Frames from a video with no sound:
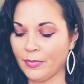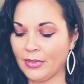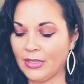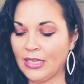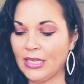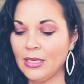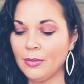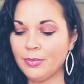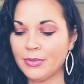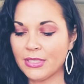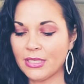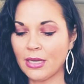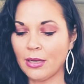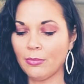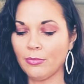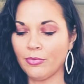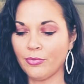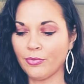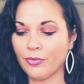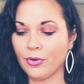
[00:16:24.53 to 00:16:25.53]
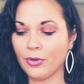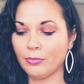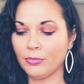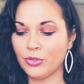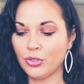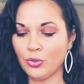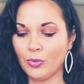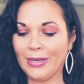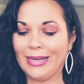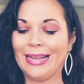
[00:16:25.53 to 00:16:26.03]
keeps them from
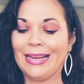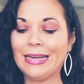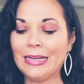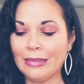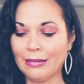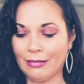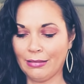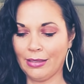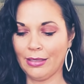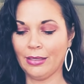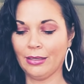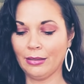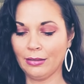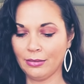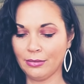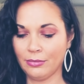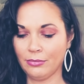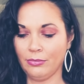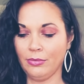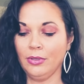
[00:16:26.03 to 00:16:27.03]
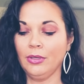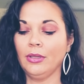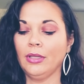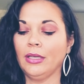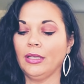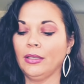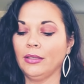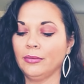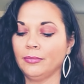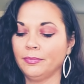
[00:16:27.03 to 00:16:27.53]
doing anything.
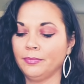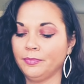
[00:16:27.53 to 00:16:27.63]
Really,